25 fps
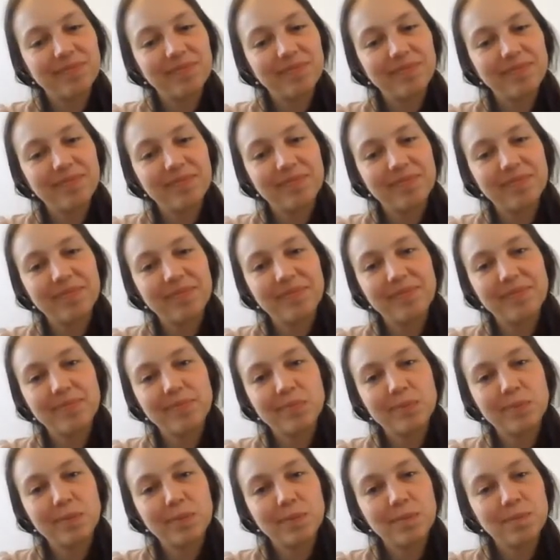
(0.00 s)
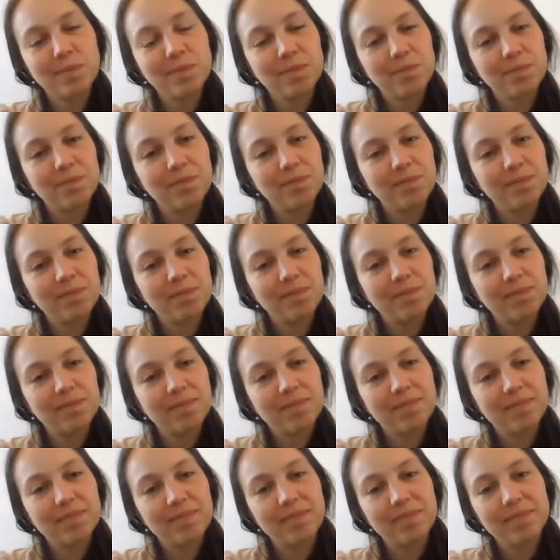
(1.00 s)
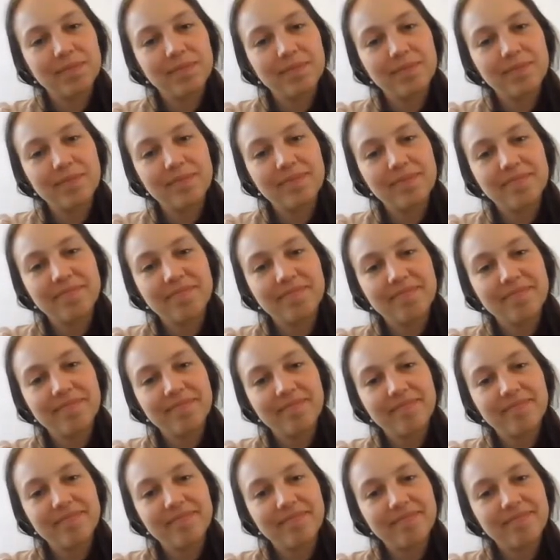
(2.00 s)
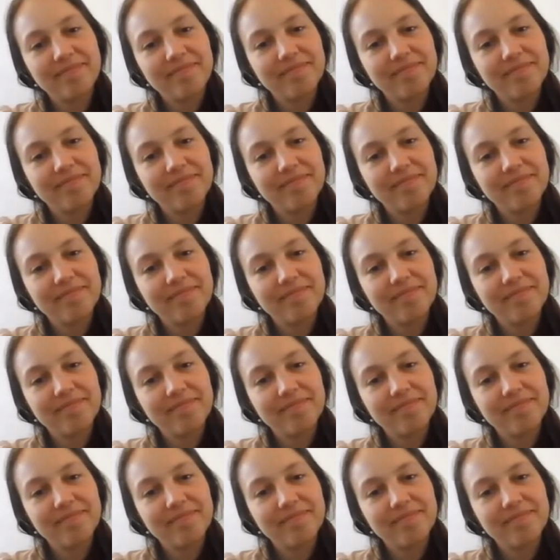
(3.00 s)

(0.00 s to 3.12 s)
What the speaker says: (silent)